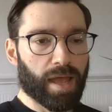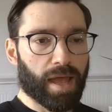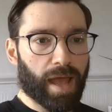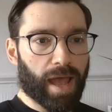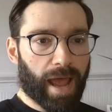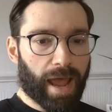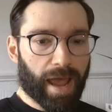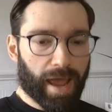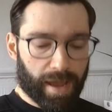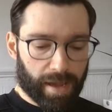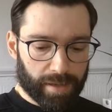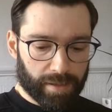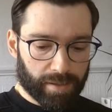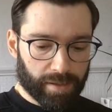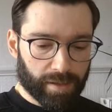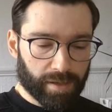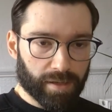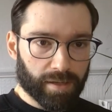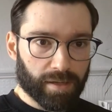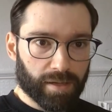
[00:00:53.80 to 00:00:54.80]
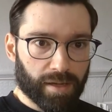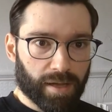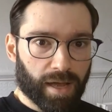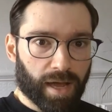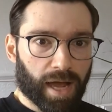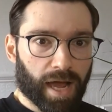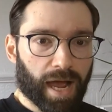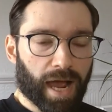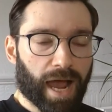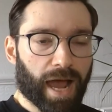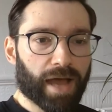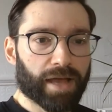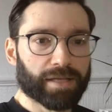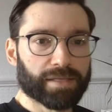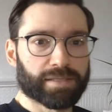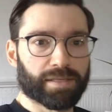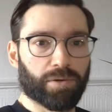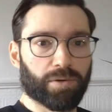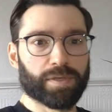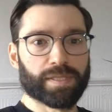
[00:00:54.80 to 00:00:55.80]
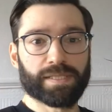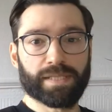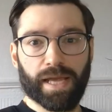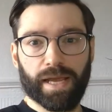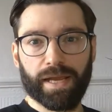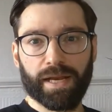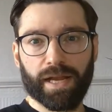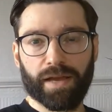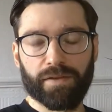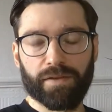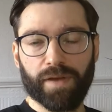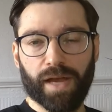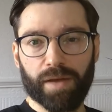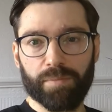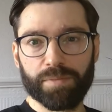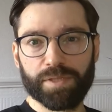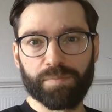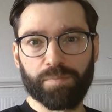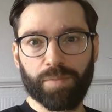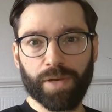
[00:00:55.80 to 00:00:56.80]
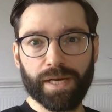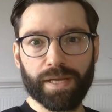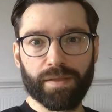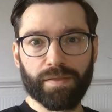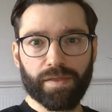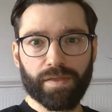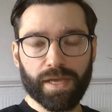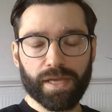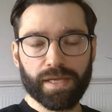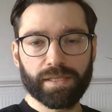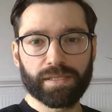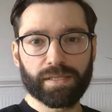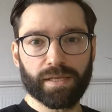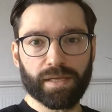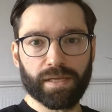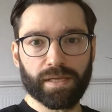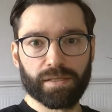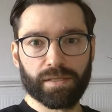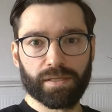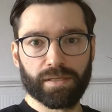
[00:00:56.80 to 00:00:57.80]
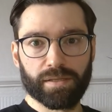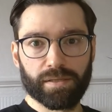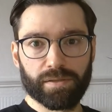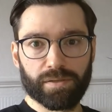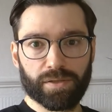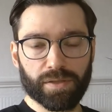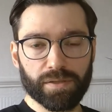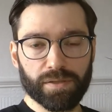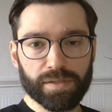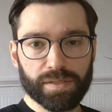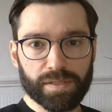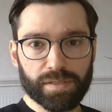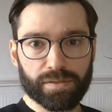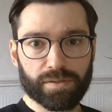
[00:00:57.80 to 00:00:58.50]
And as I was saying, I'm, I'm splitting these in two,